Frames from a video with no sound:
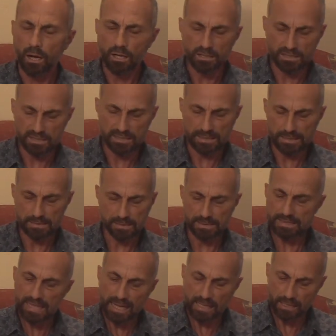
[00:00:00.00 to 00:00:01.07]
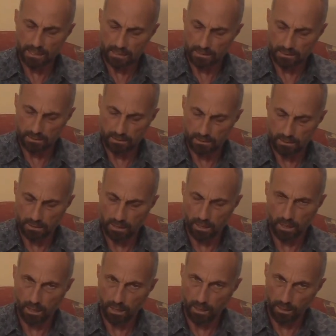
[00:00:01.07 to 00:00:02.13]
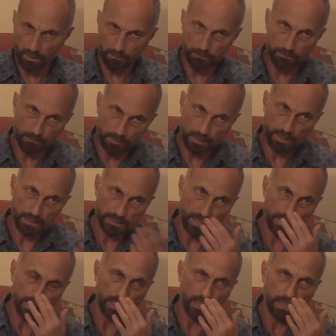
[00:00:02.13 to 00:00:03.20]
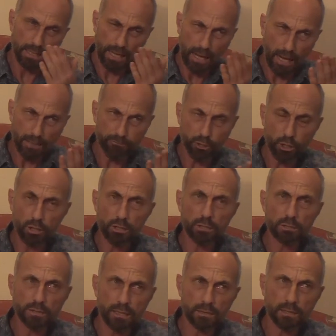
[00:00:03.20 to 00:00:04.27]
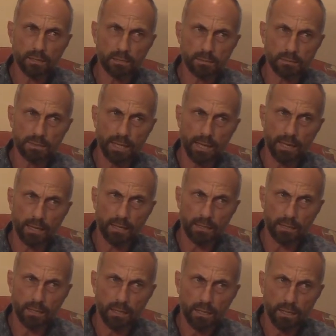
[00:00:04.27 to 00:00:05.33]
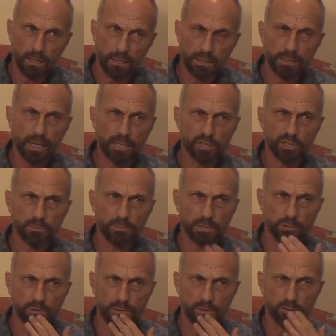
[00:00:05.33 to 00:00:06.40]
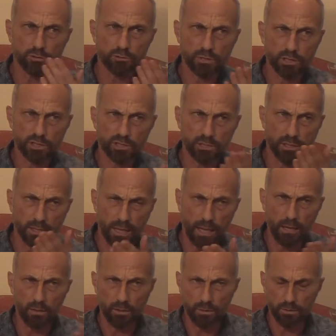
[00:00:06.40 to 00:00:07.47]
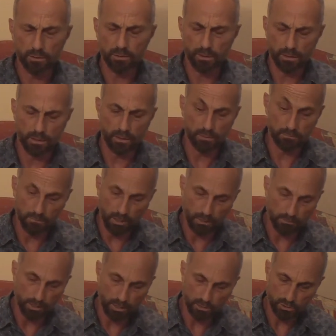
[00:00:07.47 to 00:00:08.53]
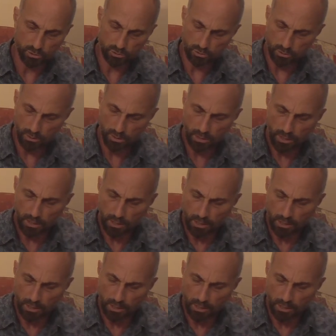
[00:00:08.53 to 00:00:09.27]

Which is insane, because I've heard that there's a connection between nutrition and health. I'm not sure.